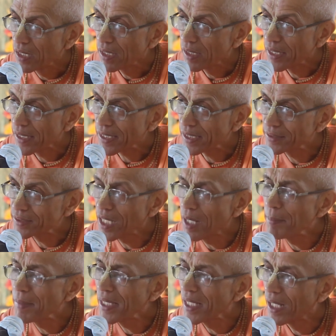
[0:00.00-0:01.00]
Like
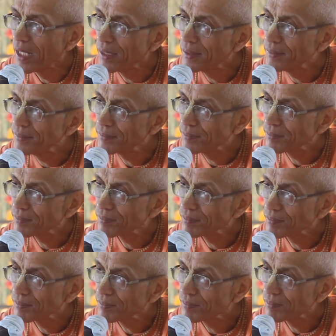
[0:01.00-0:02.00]
Ajamila,
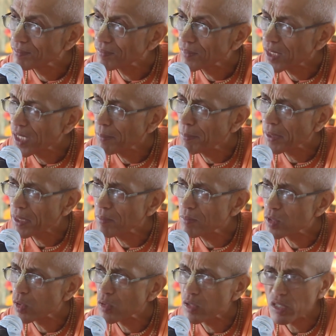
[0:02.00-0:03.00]
he had become
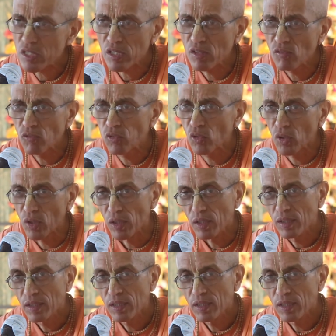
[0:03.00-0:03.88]
so sinful,